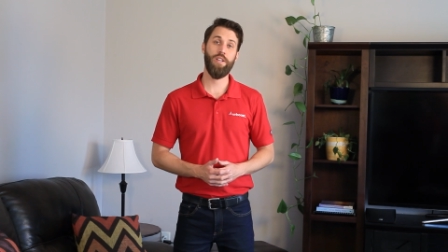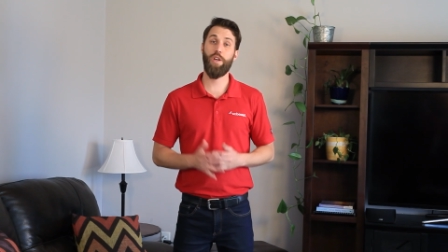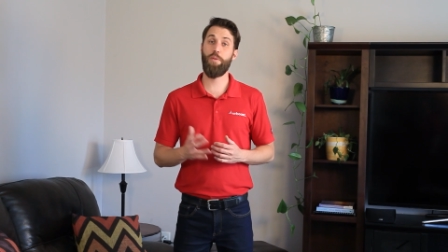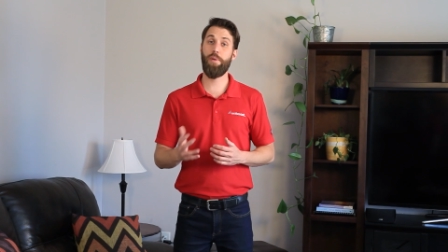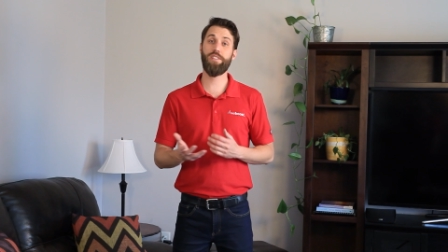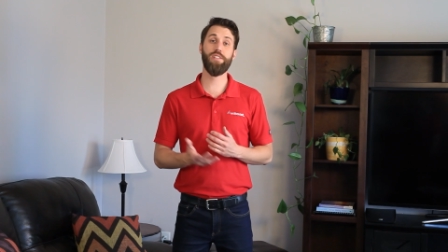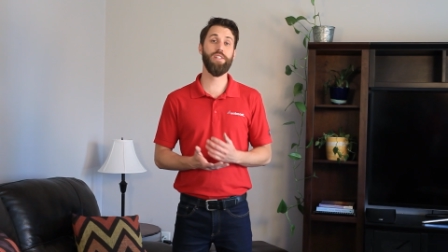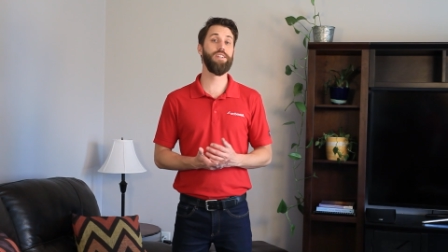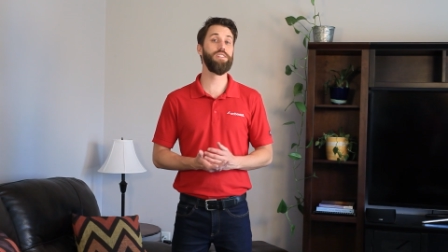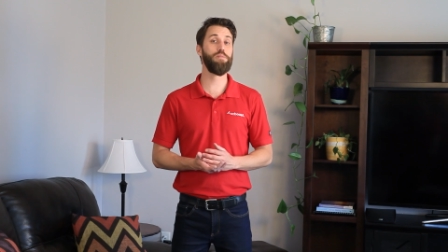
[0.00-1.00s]
Now I mention
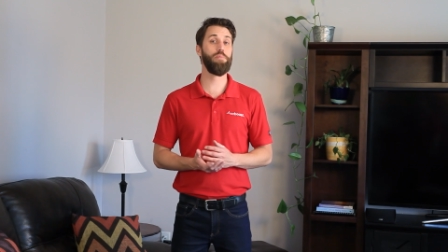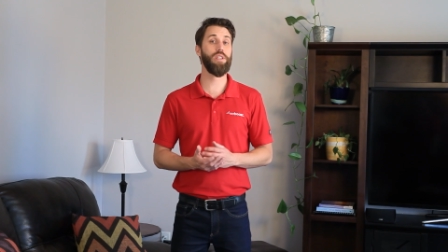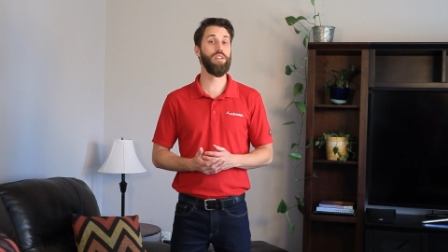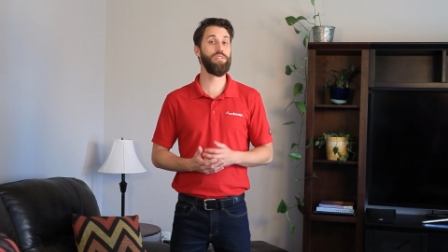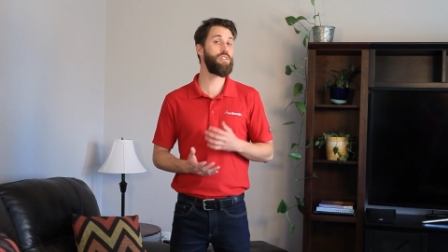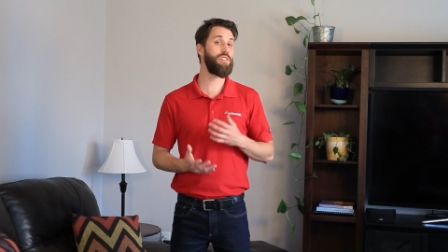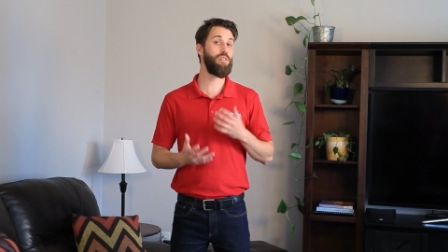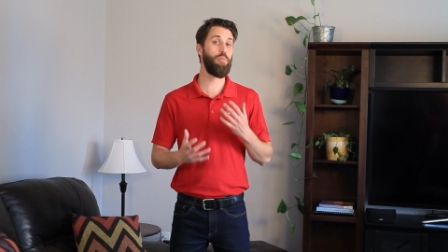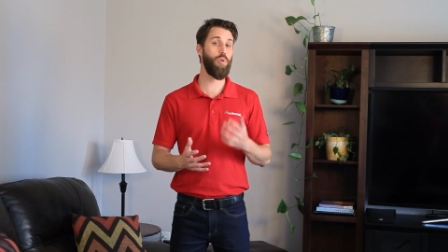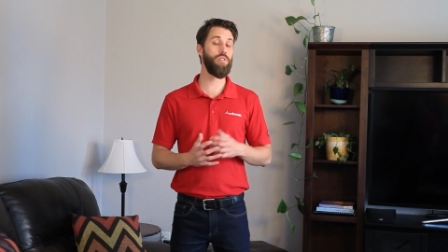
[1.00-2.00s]
this because this is
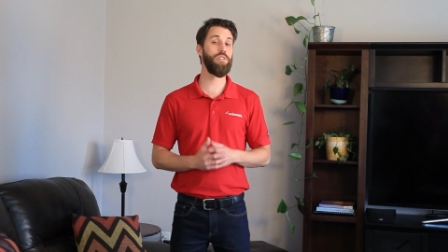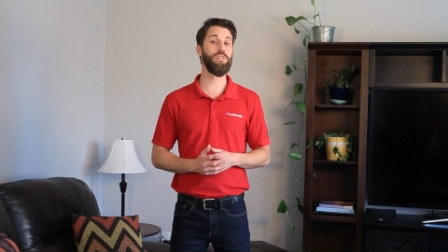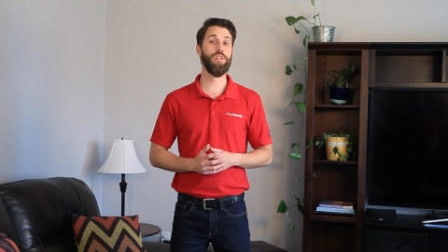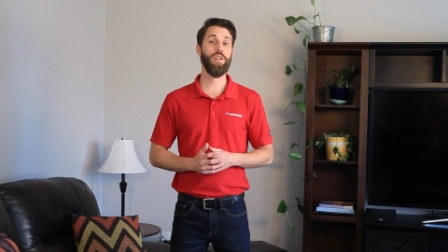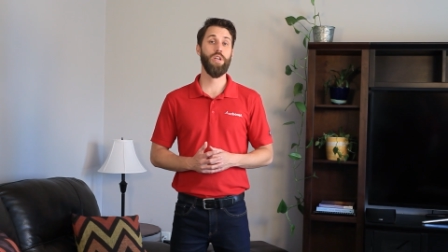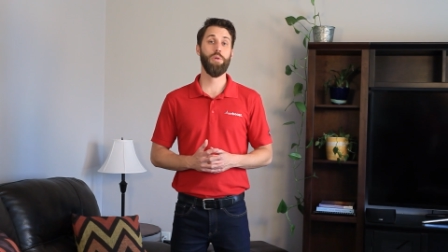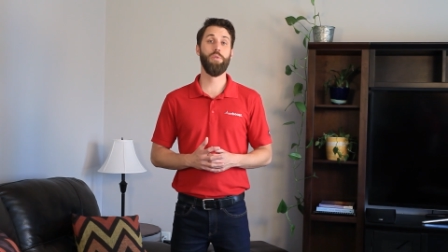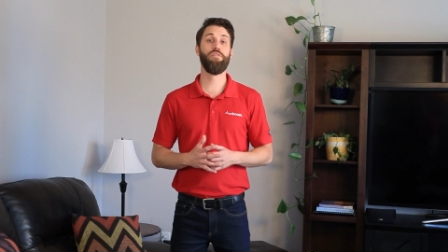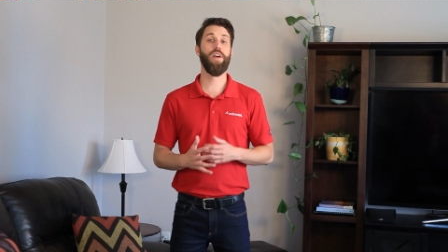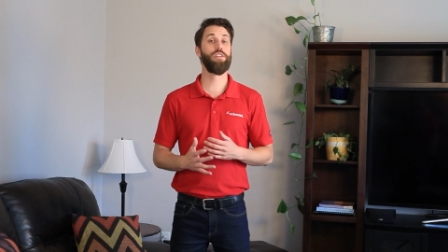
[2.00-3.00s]
important
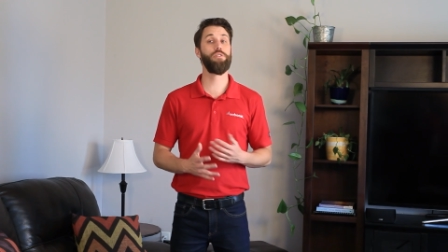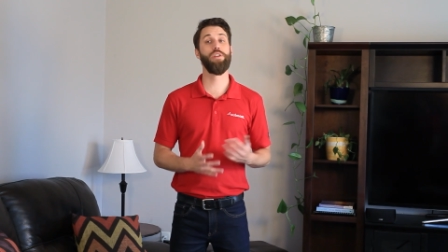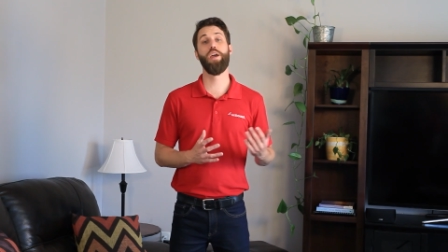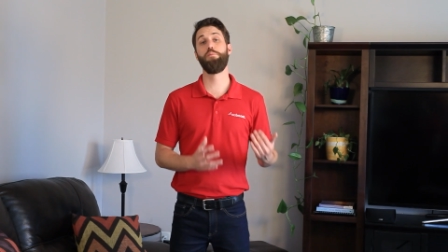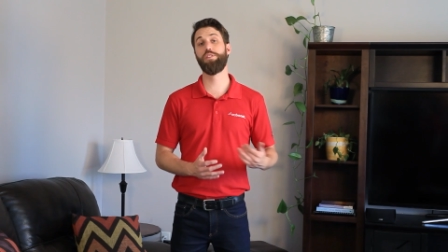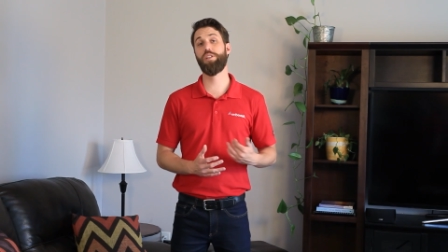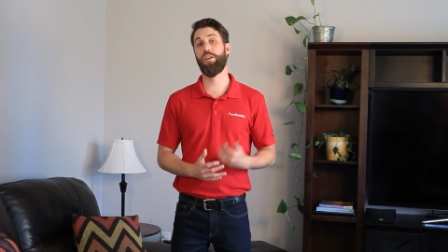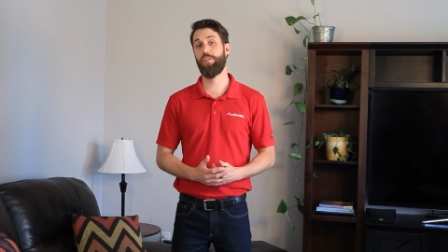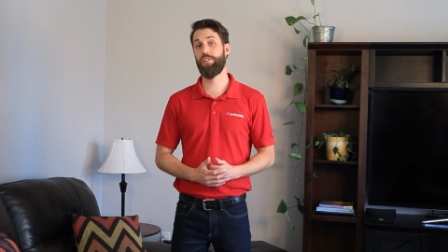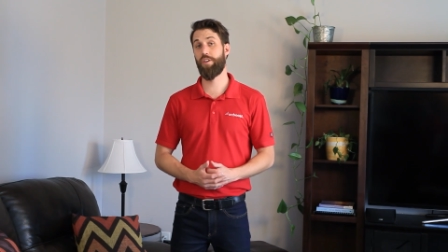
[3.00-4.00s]
when factoring how much
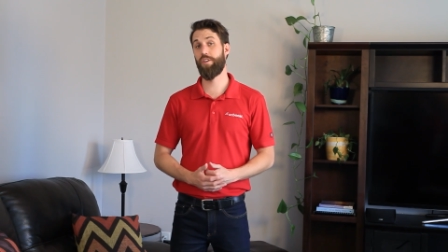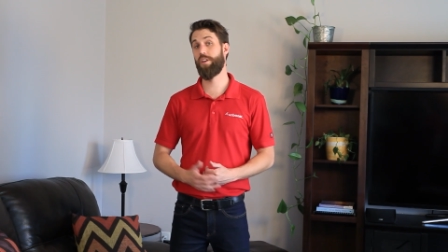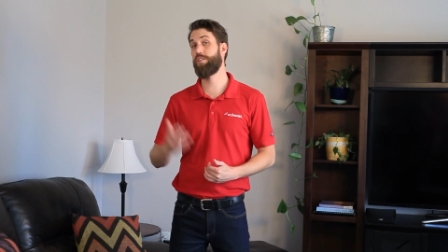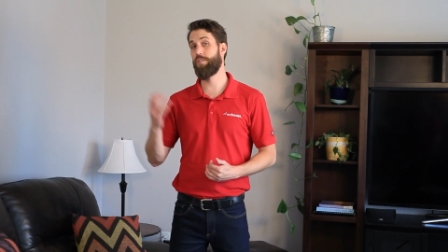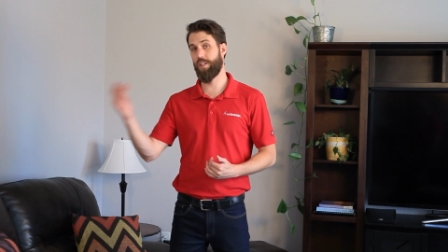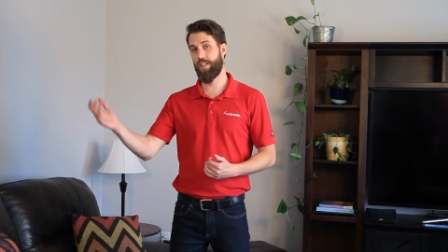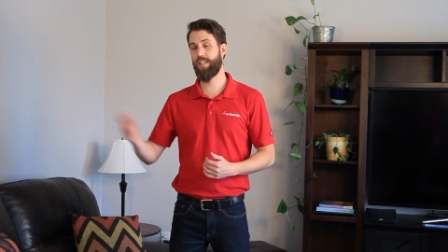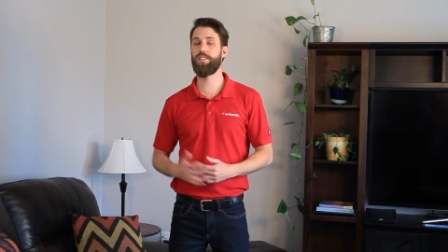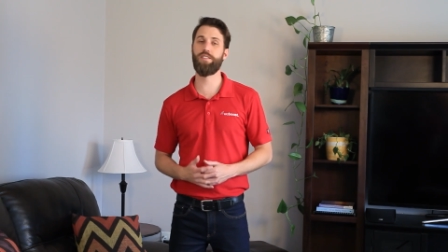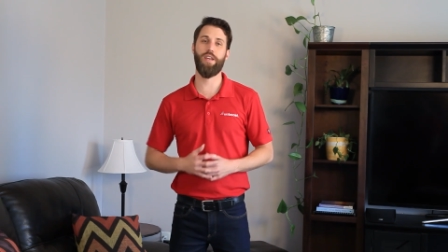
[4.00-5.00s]
coverage area you'll get
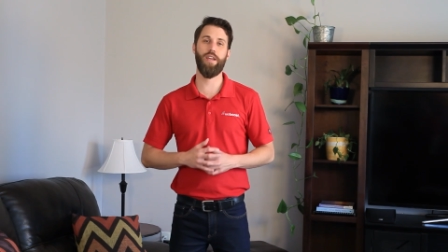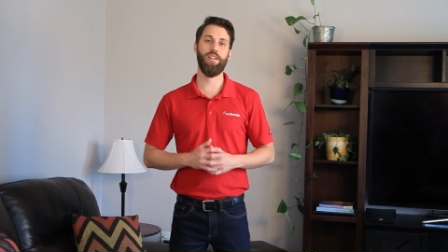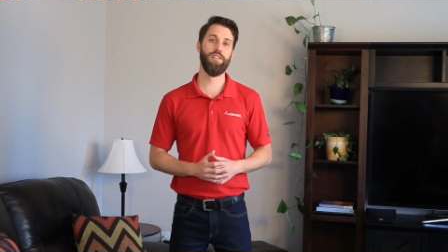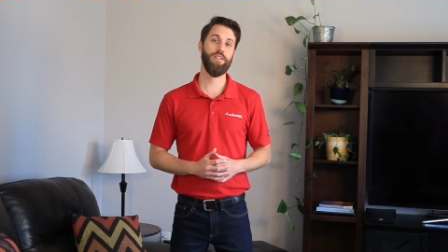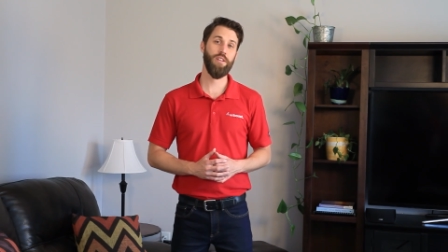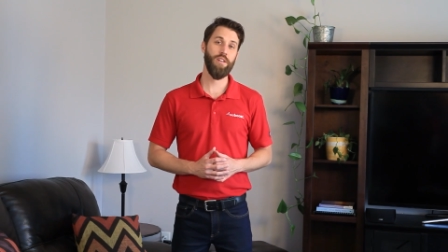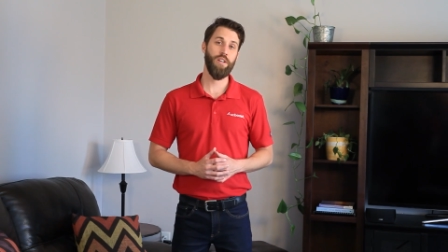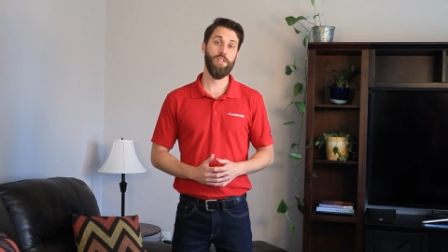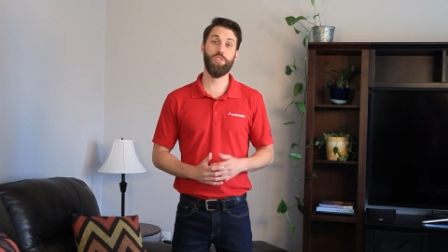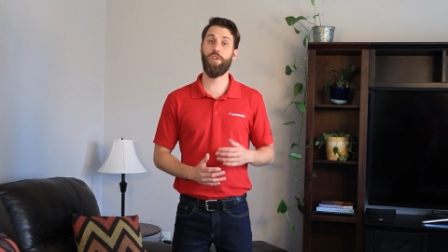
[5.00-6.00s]
inside.
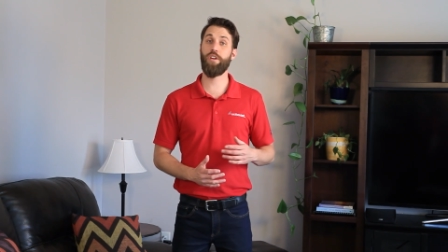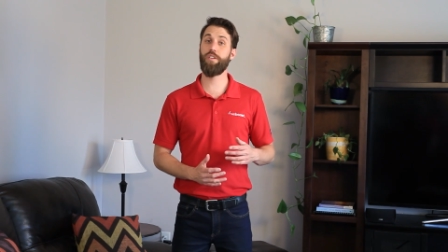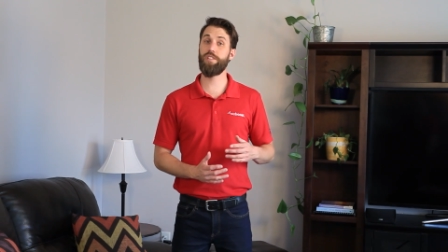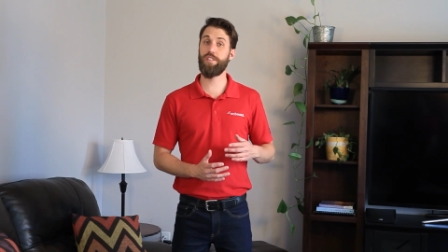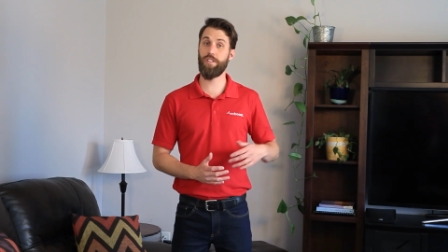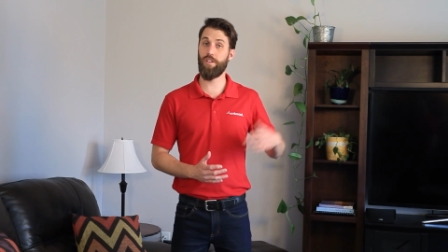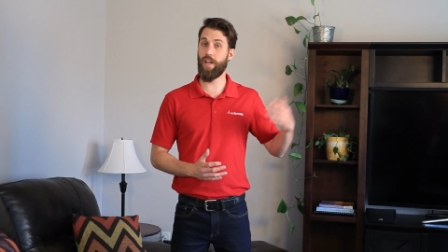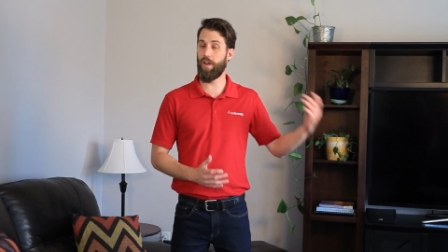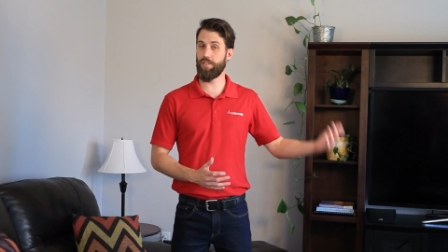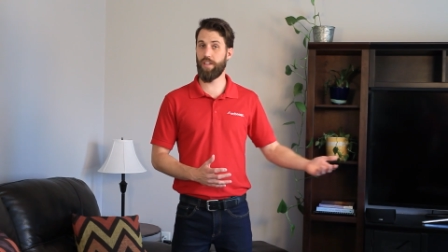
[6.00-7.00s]
The stronger the signal
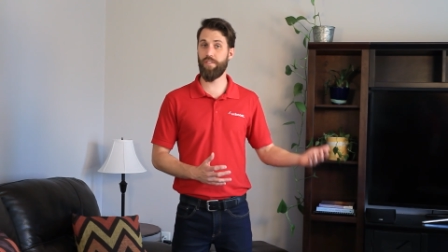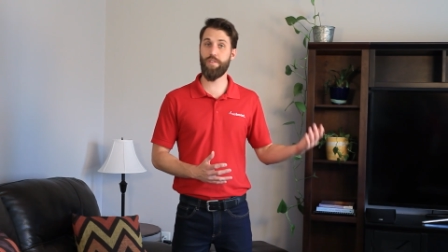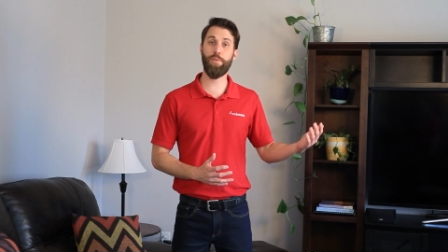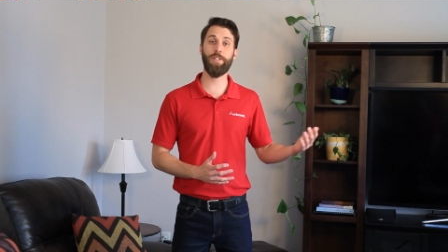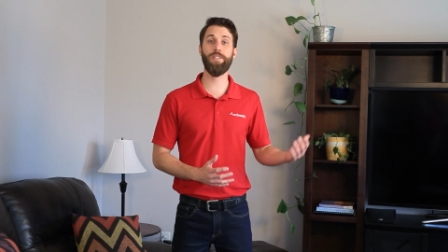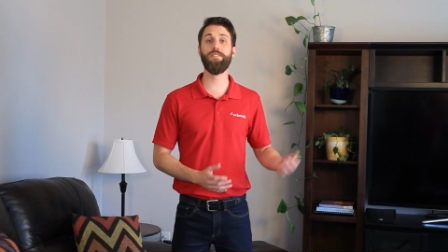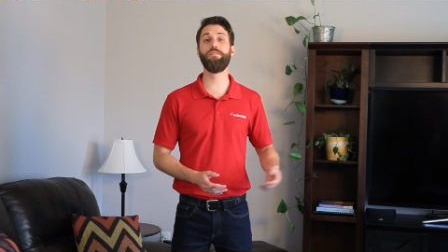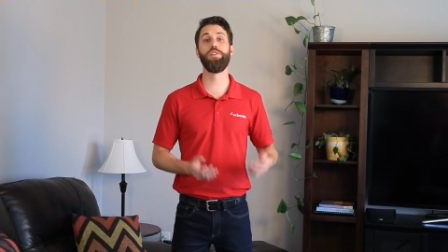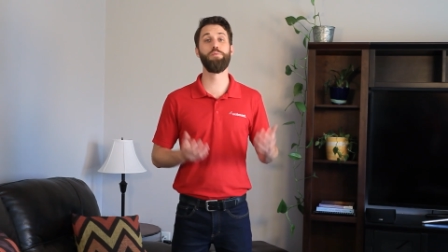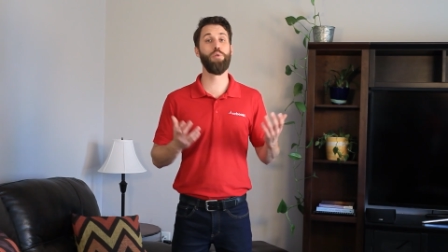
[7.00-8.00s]
outside of your building, the